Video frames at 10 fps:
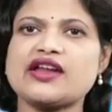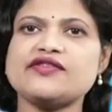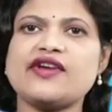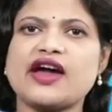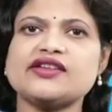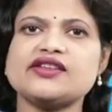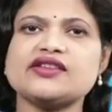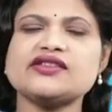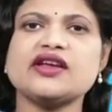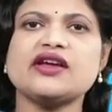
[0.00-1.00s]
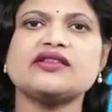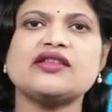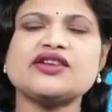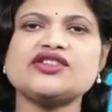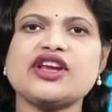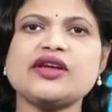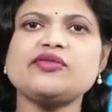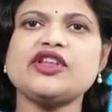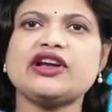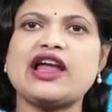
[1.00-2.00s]
and factors that
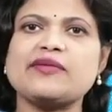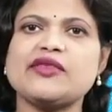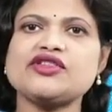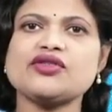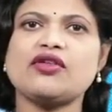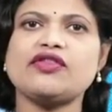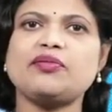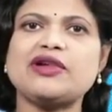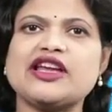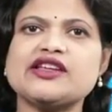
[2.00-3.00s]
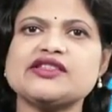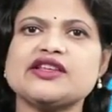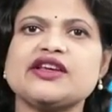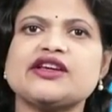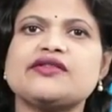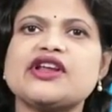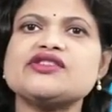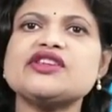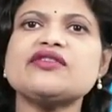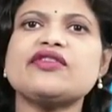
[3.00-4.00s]
shape the climate of a place,
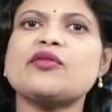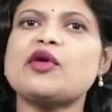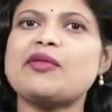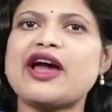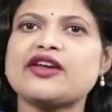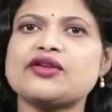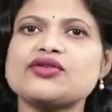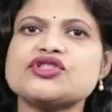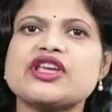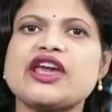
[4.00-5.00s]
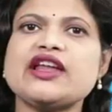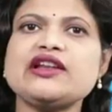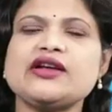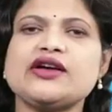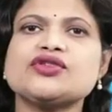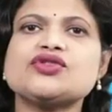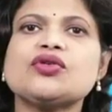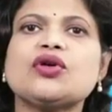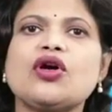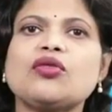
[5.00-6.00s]
ranging from a micro scale
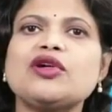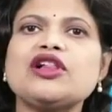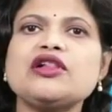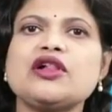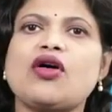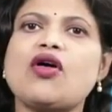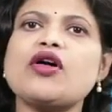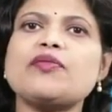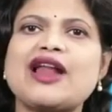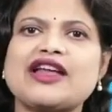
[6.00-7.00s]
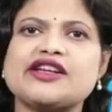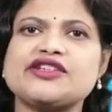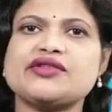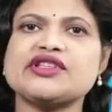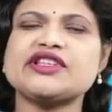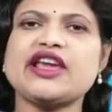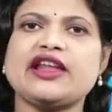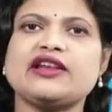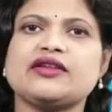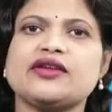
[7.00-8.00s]
to global or planetary
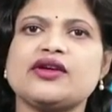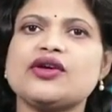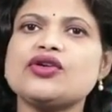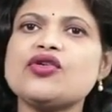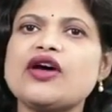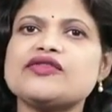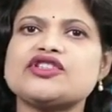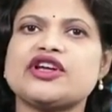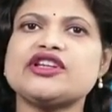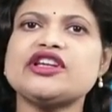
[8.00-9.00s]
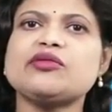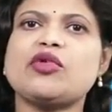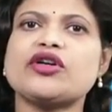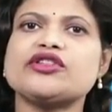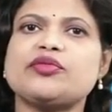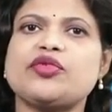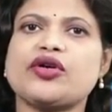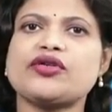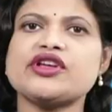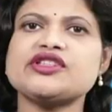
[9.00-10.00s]
scale. You have studied about the
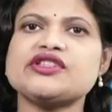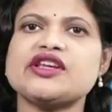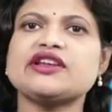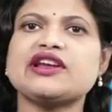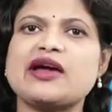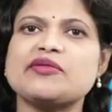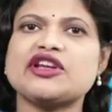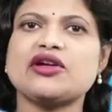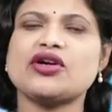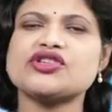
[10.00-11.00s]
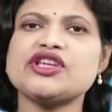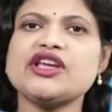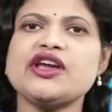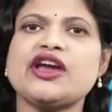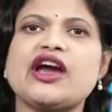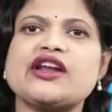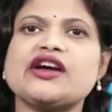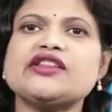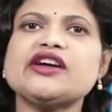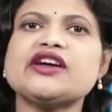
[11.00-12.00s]
progress in climatology and
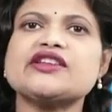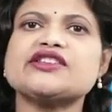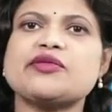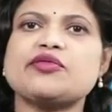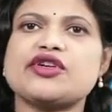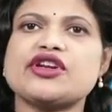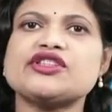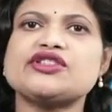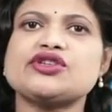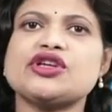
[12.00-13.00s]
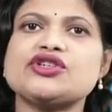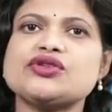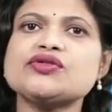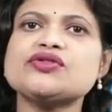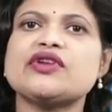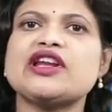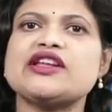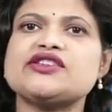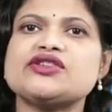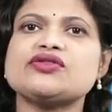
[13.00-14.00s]
other contemporary issues
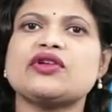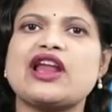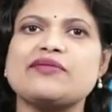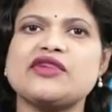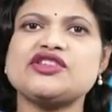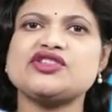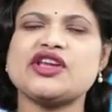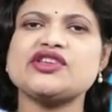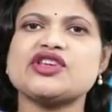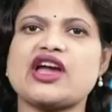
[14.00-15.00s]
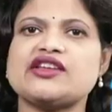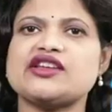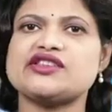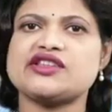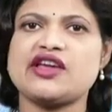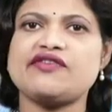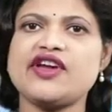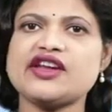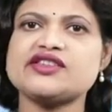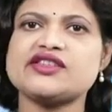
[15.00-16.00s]
related to climate change and its
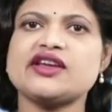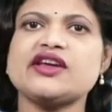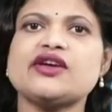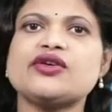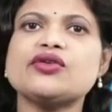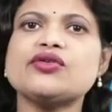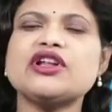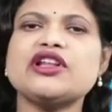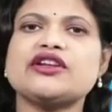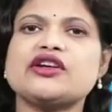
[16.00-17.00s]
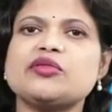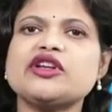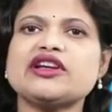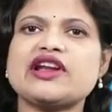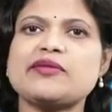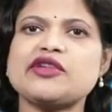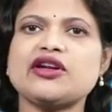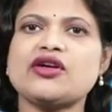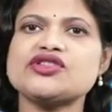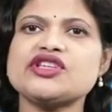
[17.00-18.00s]
effects, rural and urban
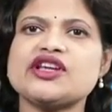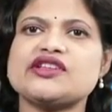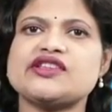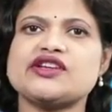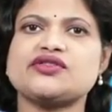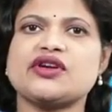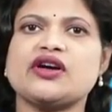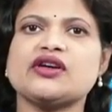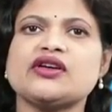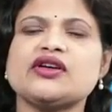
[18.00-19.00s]
climatology, etc.